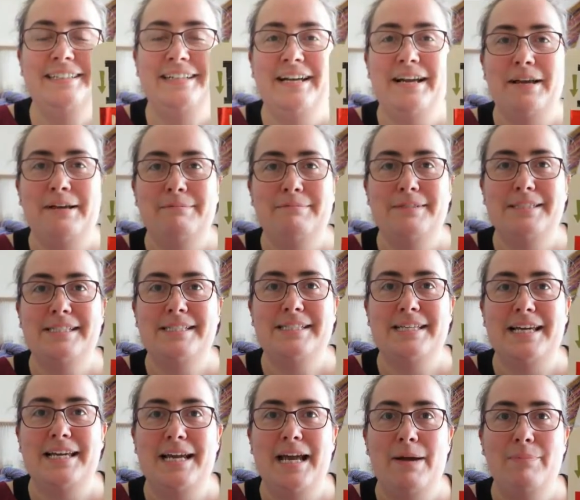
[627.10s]
to
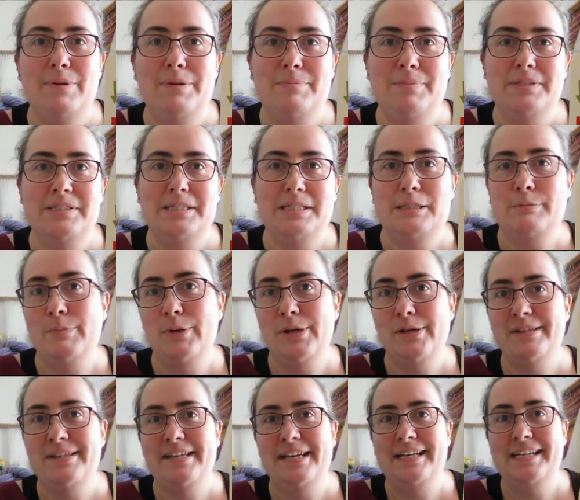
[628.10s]
say happy business
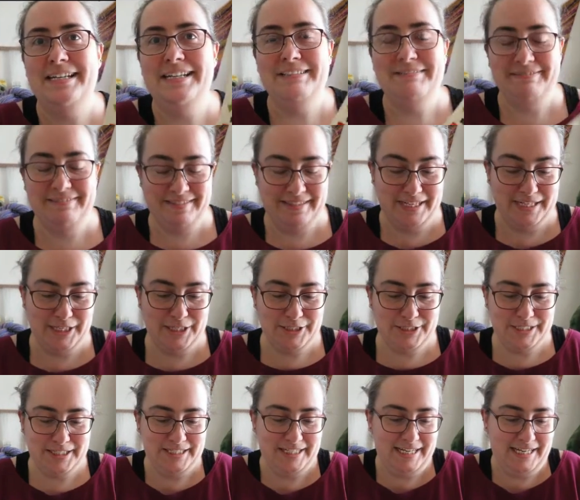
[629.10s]
birthday. Thank you,
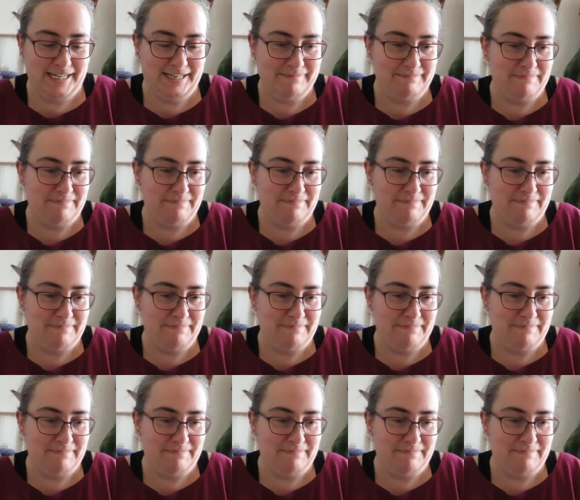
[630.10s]
Jackie.